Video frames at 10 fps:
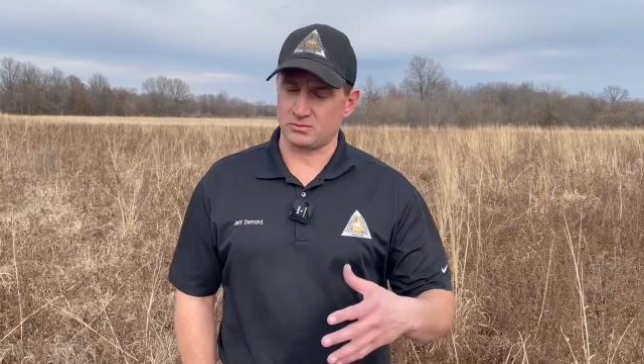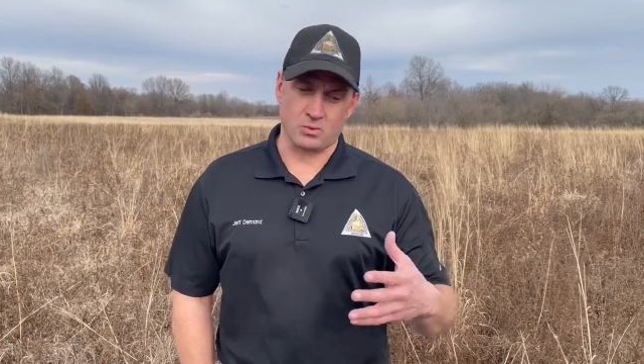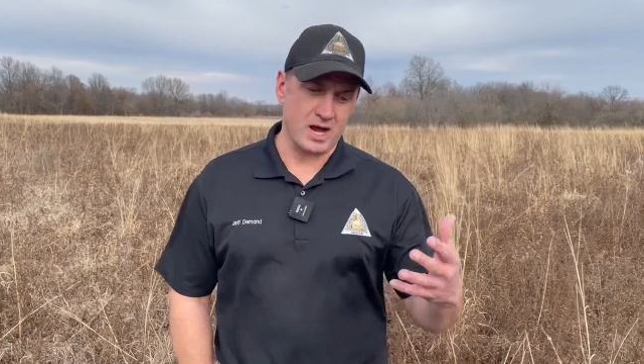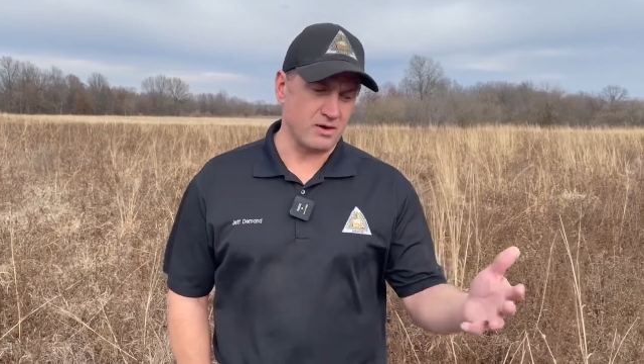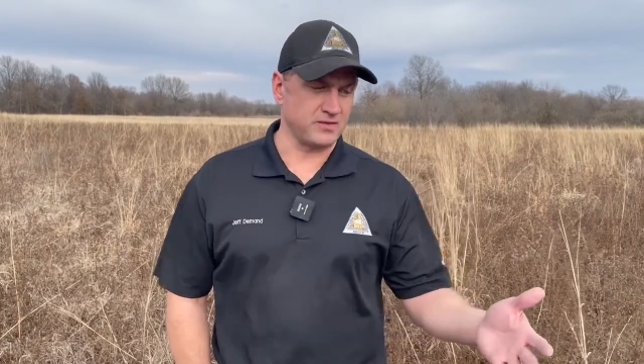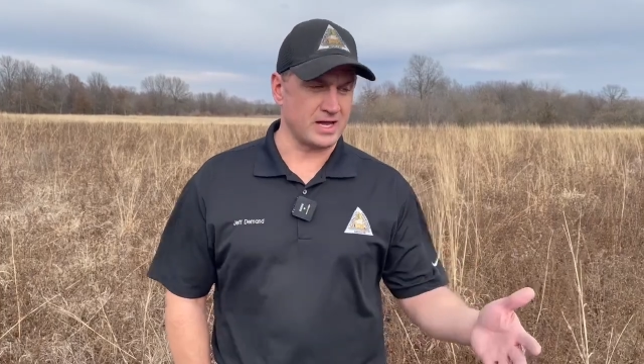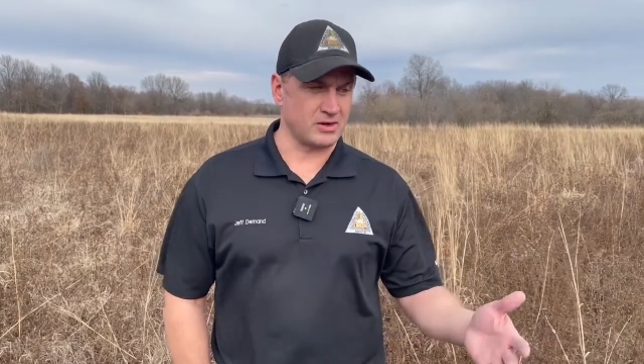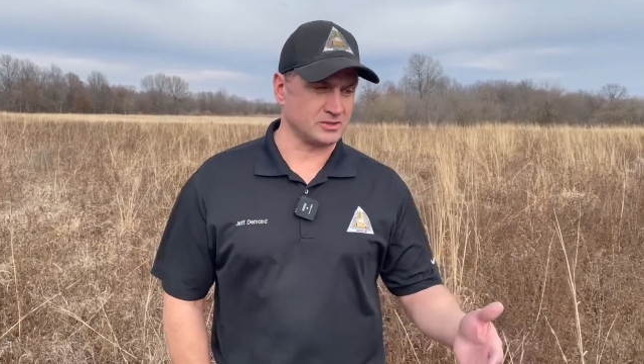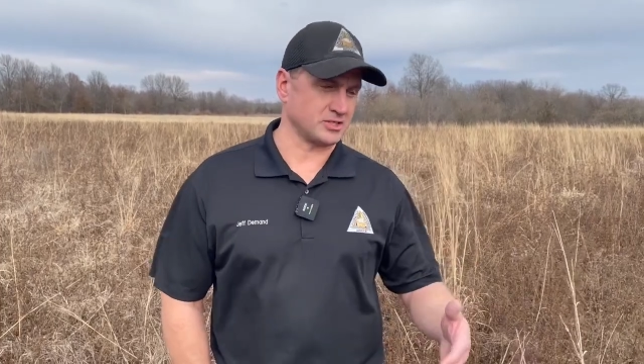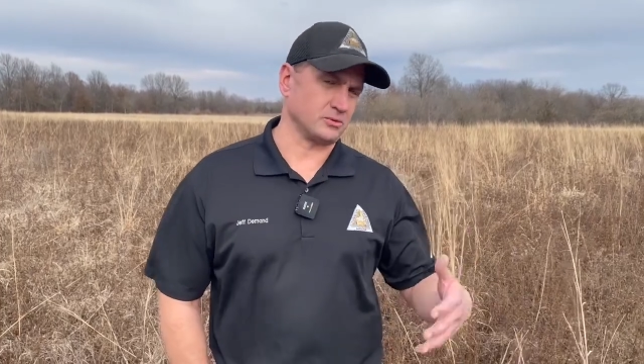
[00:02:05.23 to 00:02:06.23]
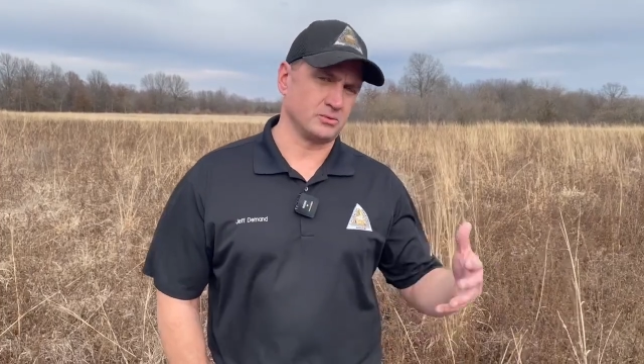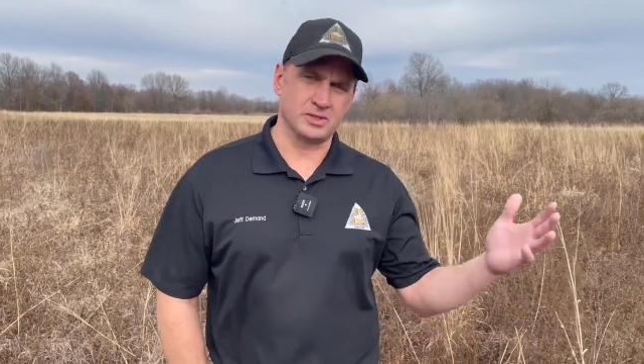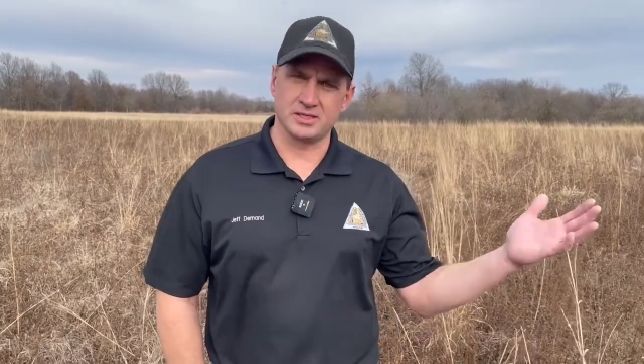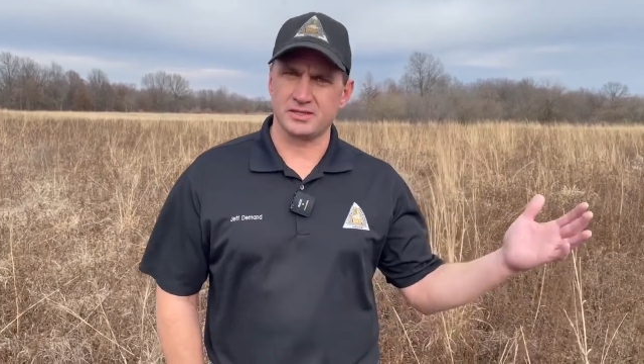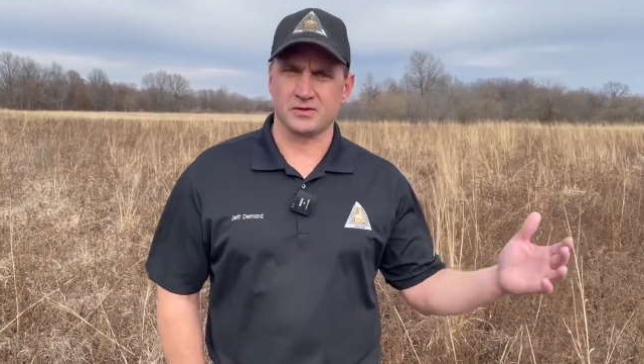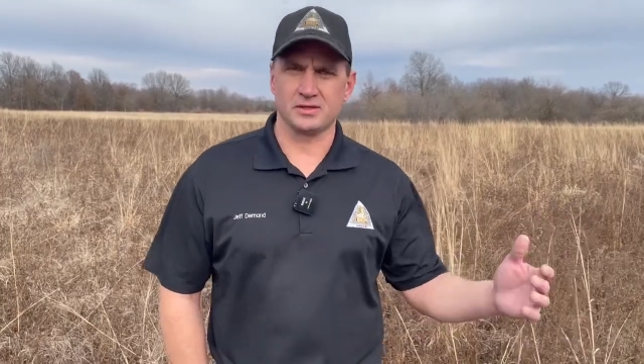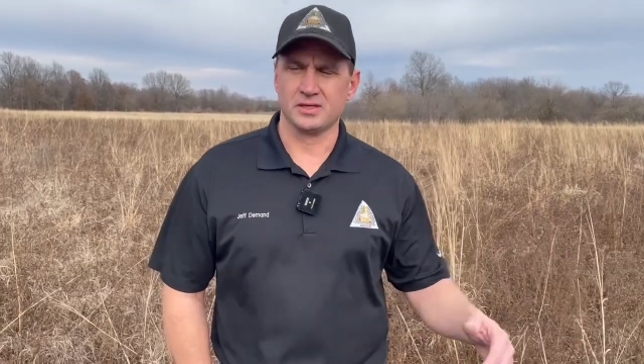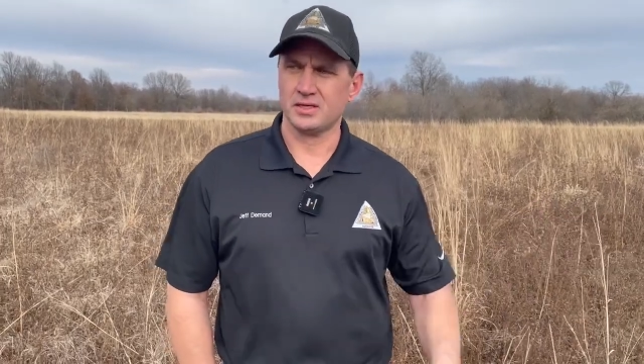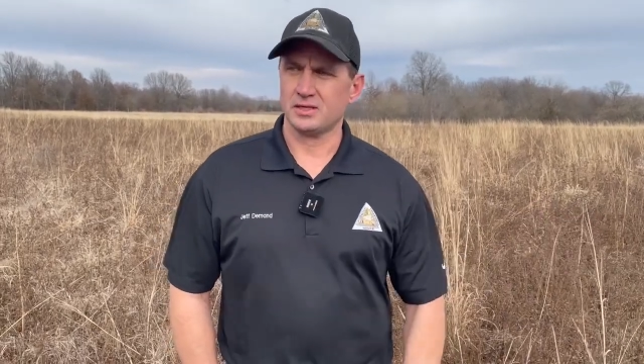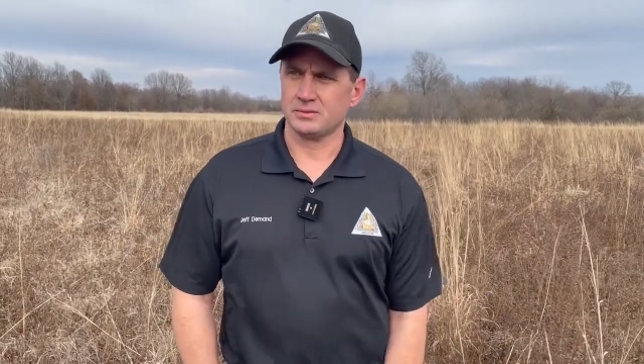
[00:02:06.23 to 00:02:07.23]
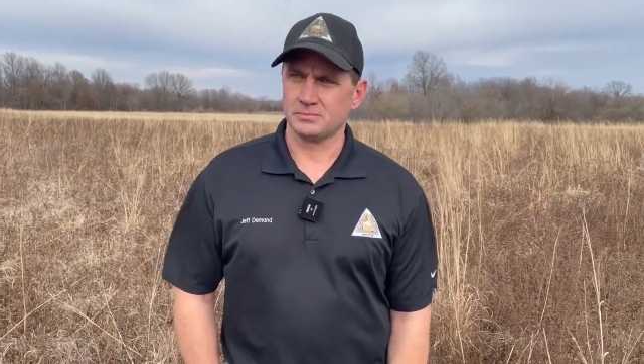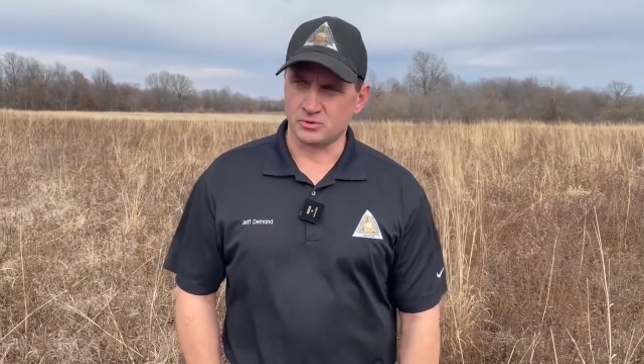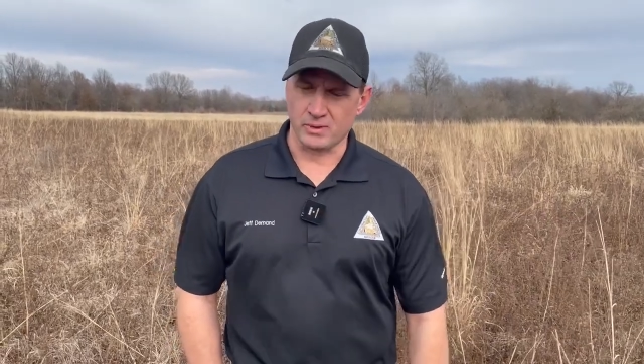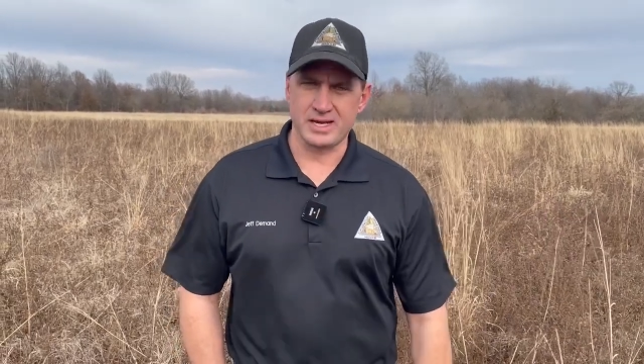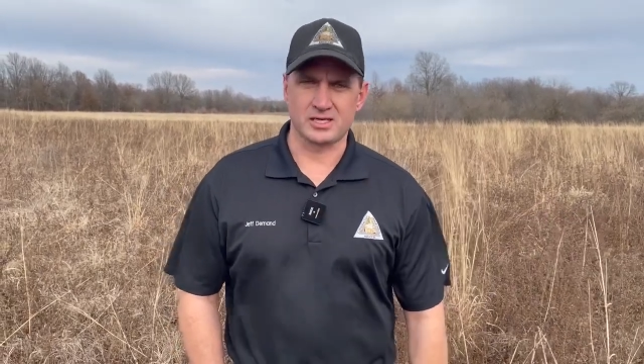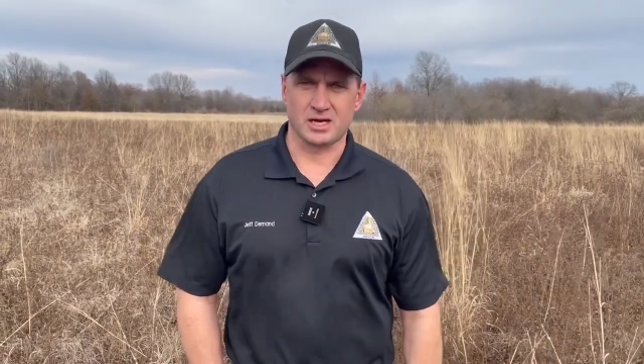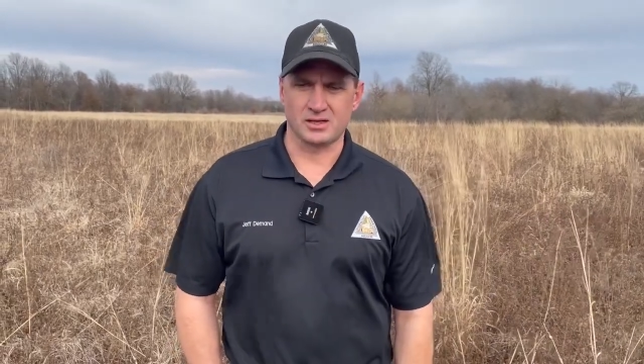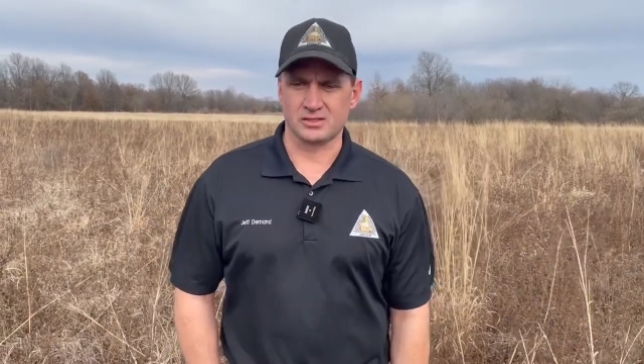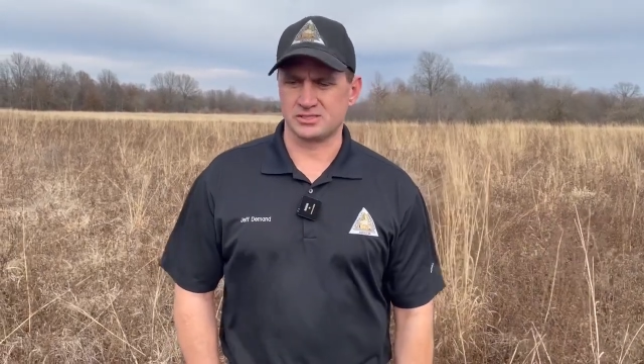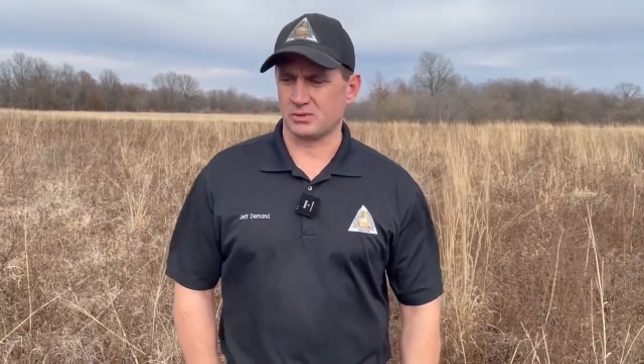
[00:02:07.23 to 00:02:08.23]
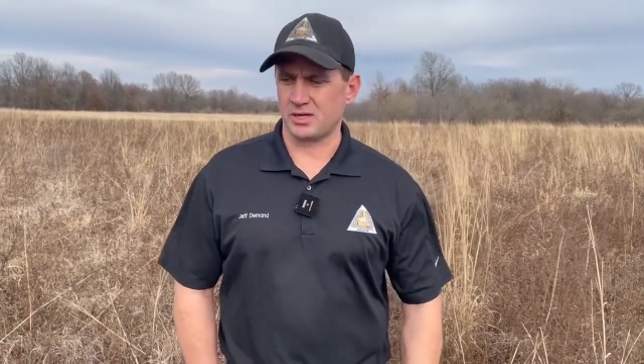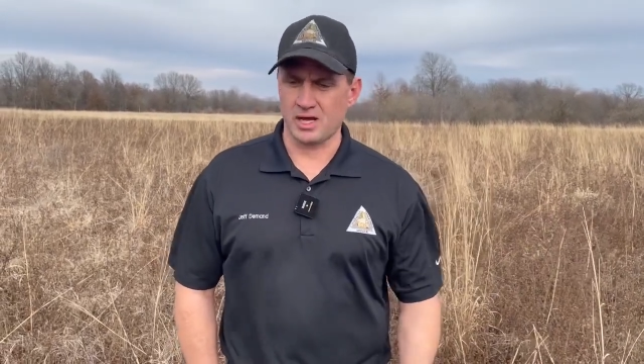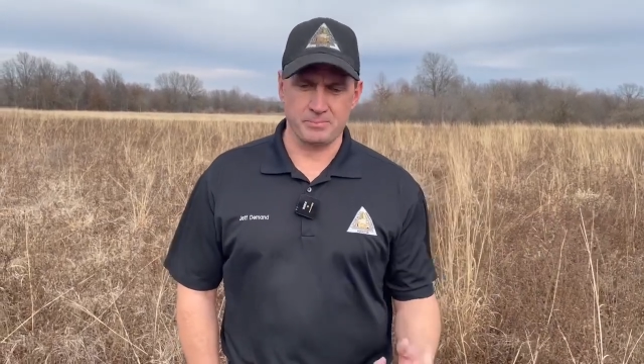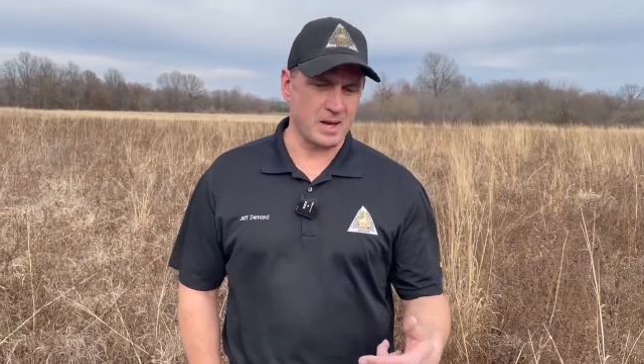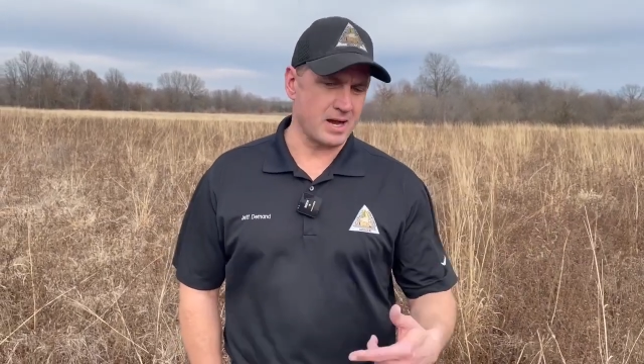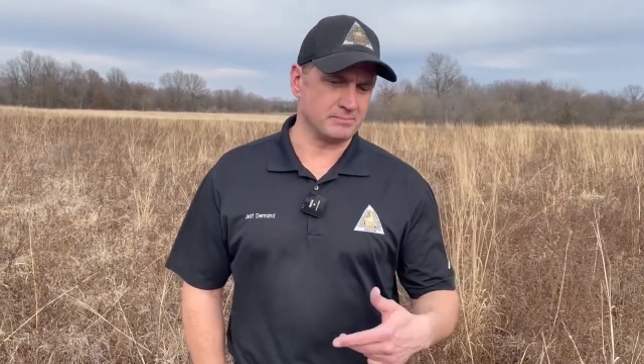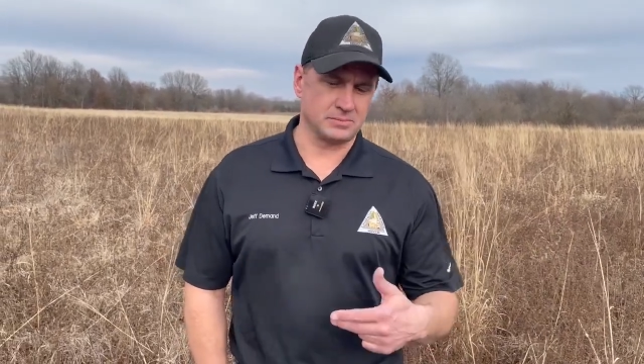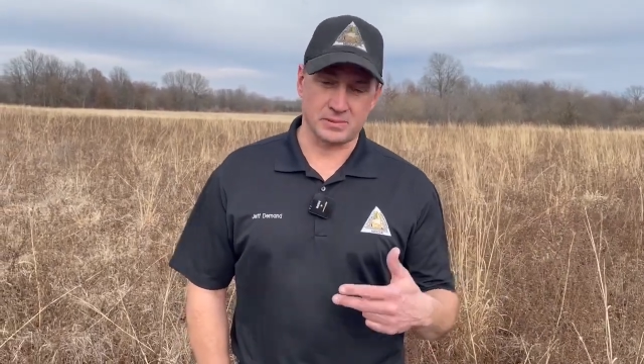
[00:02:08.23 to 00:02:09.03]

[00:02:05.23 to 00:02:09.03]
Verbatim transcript: wildflowers that are really different great colors that will help out